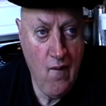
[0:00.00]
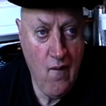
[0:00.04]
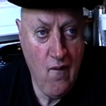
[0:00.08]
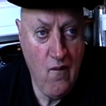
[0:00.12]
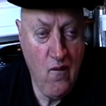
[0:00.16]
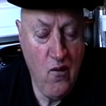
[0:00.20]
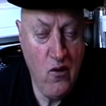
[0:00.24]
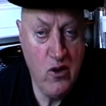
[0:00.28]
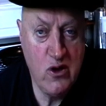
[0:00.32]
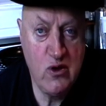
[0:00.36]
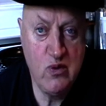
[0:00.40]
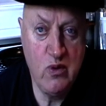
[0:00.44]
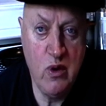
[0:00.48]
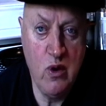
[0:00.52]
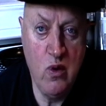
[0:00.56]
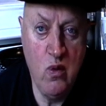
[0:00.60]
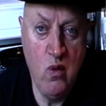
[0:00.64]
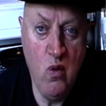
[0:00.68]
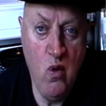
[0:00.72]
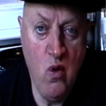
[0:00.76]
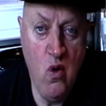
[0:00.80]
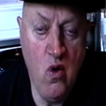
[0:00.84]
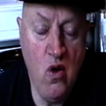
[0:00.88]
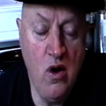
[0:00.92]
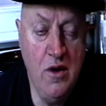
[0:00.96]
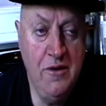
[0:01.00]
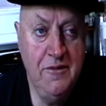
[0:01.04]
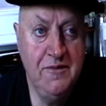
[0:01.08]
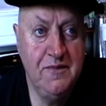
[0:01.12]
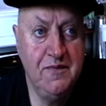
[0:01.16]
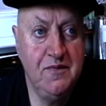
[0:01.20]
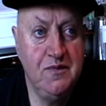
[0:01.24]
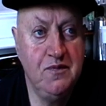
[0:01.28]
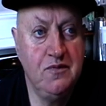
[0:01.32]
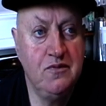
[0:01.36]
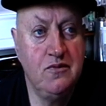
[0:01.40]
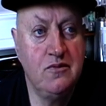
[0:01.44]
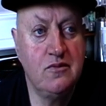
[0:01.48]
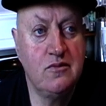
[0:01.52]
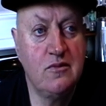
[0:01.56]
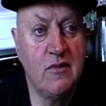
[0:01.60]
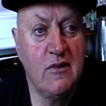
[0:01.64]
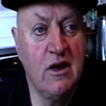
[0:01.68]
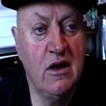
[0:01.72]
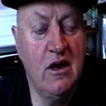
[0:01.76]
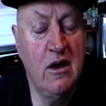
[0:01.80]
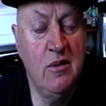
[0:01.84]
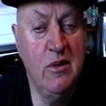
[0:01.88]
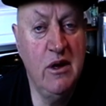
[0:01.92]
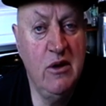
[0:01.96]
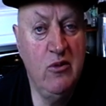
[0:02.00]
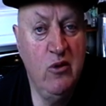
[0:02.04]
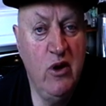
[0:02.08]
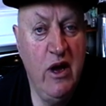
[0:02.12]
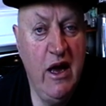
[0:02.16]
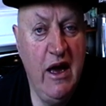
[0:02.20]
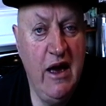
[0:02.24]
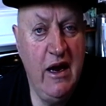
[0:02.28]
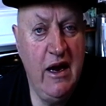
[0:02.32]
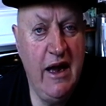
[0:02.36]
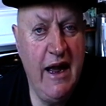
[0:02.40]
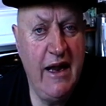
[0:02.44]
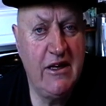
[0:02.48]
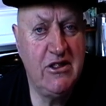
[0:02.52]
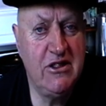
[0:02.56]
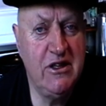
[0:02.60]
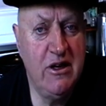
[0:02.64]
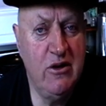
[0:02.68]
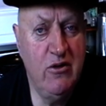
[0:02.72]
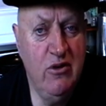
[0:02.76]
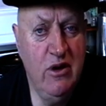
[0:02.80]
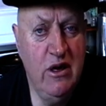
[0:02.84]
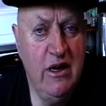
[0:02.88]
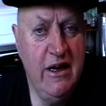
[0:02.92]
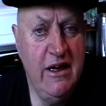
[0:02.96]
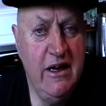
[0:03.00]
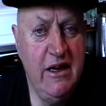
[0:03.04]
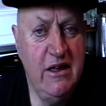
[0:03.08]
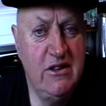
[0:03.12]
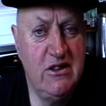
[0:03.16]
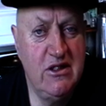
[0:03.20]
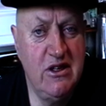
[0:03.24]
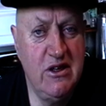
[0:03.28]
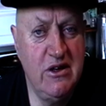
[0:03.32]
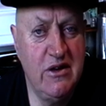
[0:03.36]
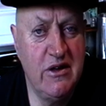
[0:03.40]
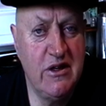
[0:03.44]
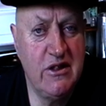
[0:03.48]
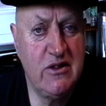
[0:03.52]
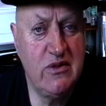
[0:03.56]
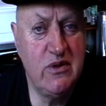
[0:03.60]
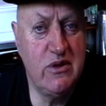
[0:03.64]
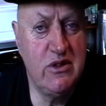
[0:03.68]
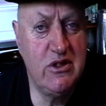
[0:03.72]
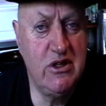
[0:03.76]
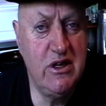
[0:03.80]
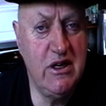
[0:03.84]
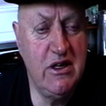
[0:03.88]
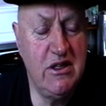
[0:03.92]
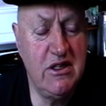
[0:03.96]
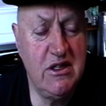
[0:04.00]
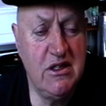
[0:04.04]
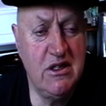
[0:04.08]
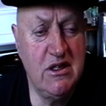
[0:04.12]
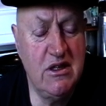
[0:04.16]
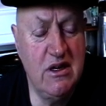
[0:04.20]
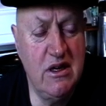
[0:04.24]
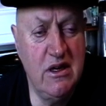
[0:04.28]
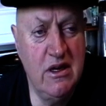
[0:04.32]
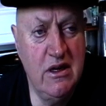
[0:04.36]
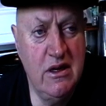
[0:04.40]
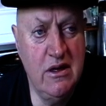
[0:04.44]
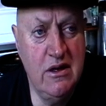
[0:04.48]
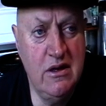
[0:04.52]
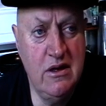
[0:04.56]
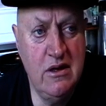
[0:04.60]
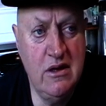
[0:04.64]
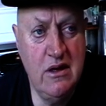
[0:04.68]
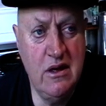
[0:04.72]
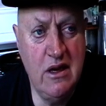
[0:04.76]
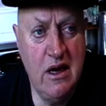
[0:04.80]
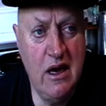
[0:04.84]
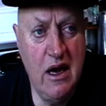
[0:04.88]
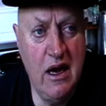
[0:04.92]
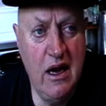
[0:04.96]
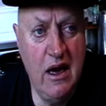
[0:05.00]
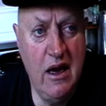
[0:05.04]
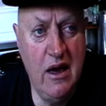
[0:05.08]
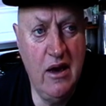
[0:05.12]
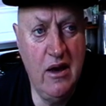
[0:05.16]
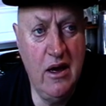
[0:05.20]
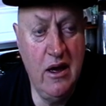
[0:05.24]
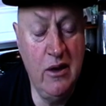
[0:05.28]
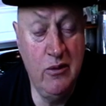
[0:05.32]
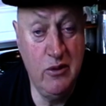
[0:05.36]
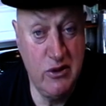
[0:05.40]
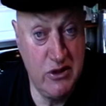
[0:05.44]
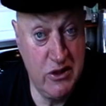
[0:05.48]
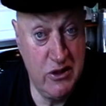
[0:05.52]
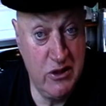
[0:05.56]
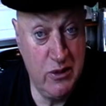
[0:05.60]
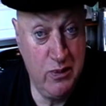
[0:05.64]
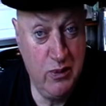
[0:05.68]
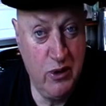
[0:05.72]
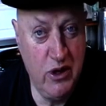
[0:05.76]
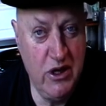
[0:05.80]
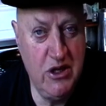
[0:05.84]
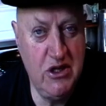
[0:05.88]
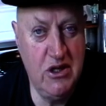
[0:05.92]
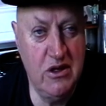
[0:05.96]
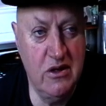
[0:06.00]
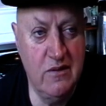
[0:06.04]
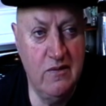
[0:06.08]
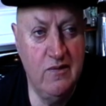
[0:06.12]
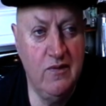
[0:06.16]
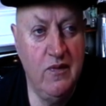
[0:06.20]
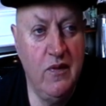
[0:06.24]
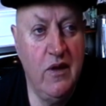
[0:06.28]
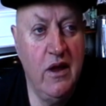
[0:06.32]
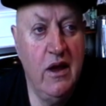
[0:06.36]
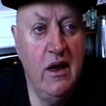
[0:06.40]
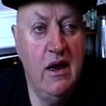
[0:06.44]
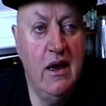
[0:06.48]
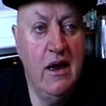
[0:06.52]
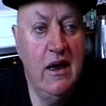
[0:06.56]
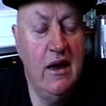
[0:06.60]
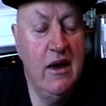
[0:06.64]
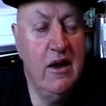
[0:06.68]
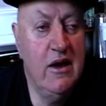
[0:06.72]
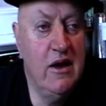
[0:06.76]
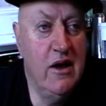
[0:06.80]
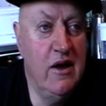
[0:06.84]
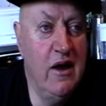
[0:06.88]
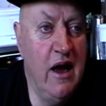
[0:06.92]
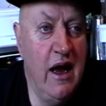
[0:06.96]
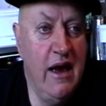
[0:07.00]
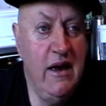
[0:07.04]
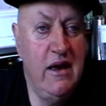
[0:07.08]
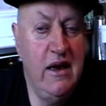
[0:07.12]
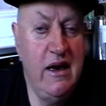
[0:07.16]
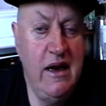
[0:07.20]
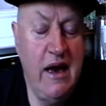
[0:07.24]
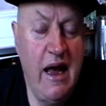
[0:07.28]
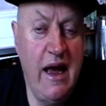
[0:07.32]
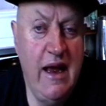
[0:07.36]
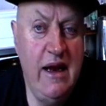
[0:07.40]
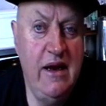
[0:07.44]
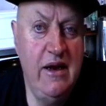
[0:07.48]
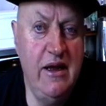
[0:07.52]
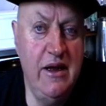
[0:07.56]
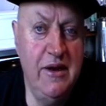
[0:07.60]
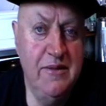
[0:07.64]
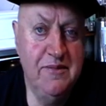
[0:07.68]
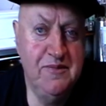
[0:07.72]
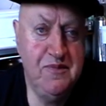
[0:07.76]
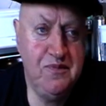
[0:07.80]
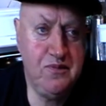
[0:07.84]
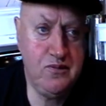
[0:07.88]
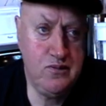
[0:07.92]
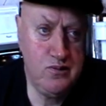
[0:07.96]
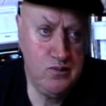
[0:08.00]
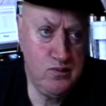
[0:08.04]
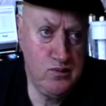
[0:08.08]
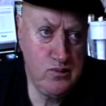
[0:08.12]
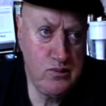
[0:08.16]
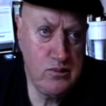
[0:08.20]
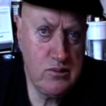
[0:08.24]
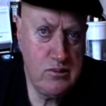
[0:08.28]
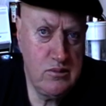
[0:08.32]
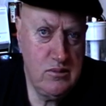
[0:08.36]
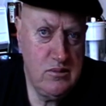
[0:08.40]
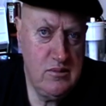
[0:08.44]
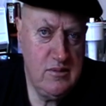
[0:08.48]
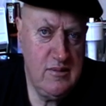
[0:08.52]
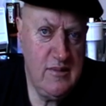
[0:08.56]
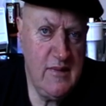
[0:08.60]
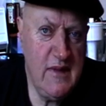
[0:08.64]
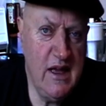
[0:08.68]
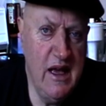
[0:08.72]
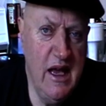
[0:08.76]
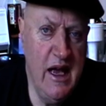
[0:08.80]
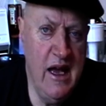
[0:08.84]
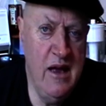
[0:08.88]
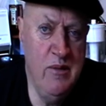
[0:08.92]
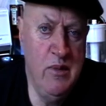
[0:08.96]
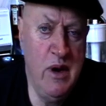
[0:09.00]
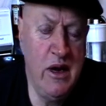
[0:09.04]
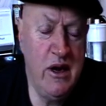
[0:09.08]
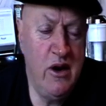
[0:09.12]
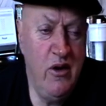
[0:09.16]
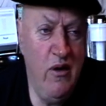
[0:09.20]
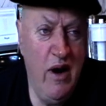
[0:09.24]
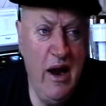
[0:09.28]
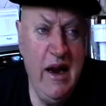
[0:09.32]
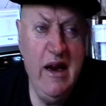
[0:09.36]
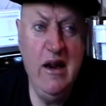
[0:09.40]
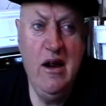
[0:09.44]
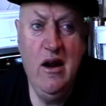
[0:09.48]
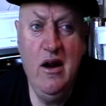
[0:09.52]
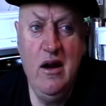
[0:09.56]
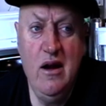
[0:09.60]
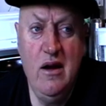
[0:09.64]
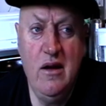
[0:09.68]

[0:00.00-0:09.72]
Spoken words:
First World War. I mean, we had actually a really serious recession it was a depression, 1880. And my great